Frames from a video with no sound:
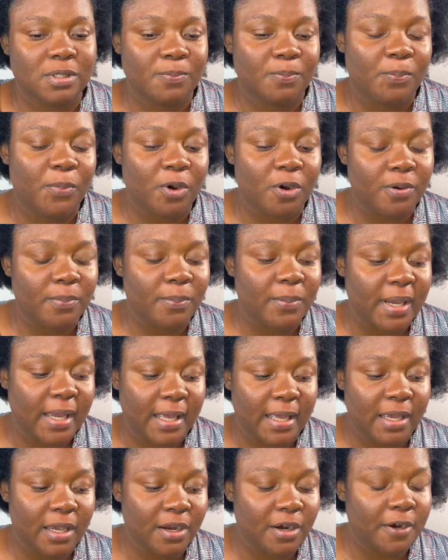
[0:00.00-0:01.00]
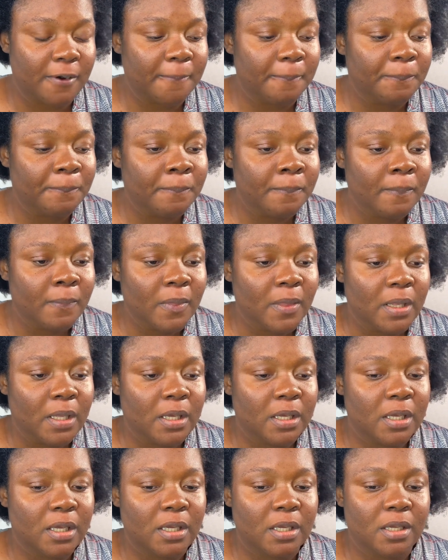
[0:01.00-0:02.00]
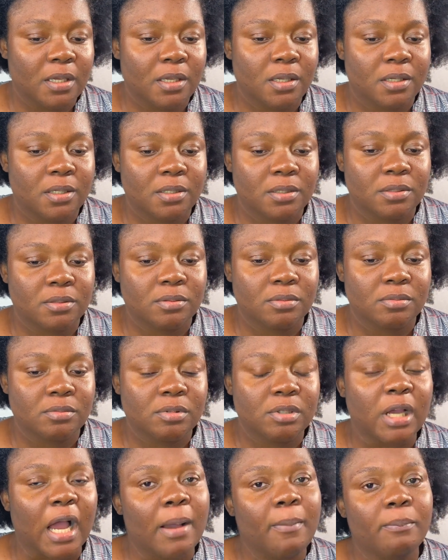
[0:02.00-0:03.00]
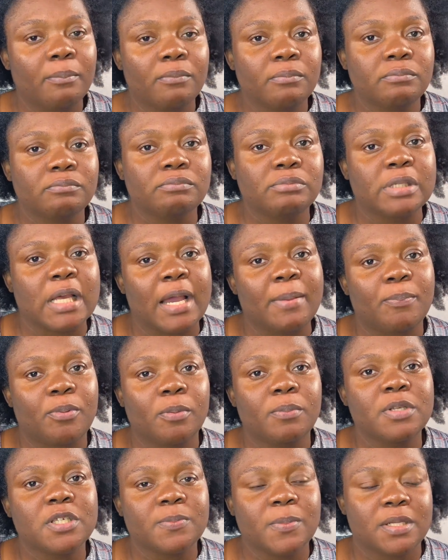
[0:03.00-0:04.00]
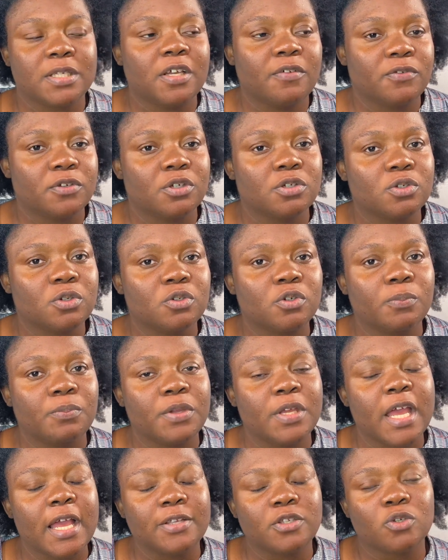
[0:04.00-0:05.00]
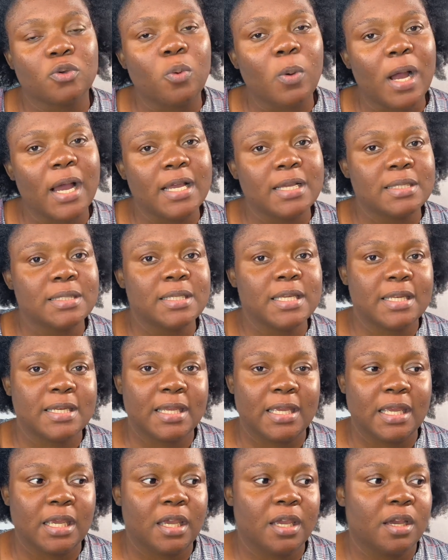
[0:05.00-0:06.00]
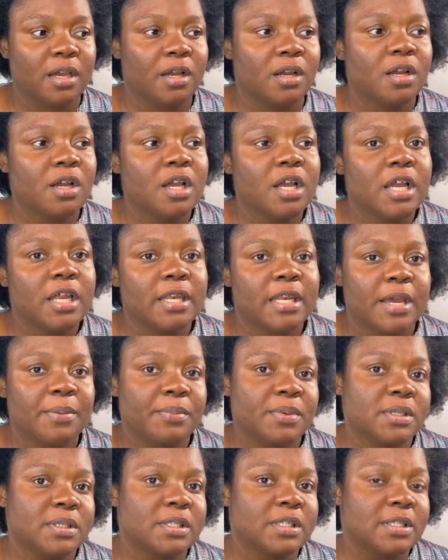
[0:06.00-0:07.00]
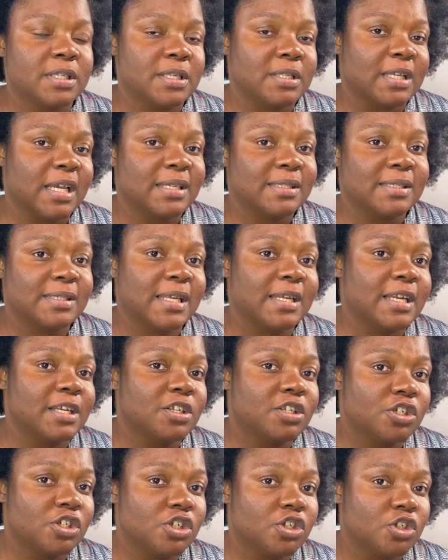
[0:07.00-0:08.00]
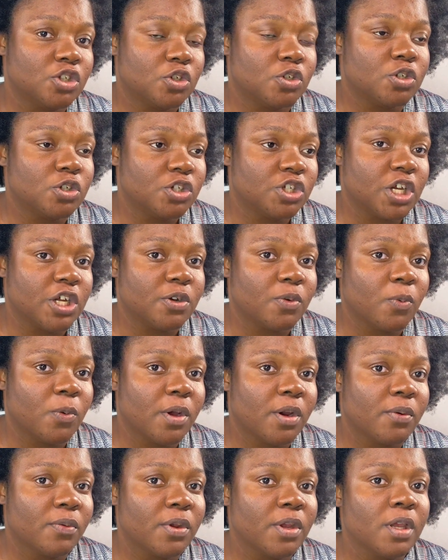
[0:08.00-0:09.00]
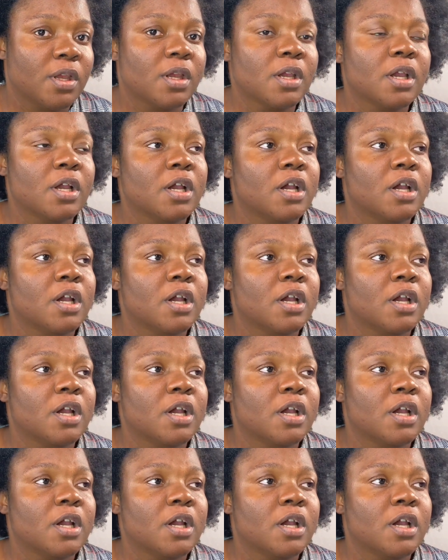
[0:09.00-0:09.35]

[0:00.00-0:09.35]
perm my hair, and I promised myself it's just gonna be twice in a year. That means since I started this January,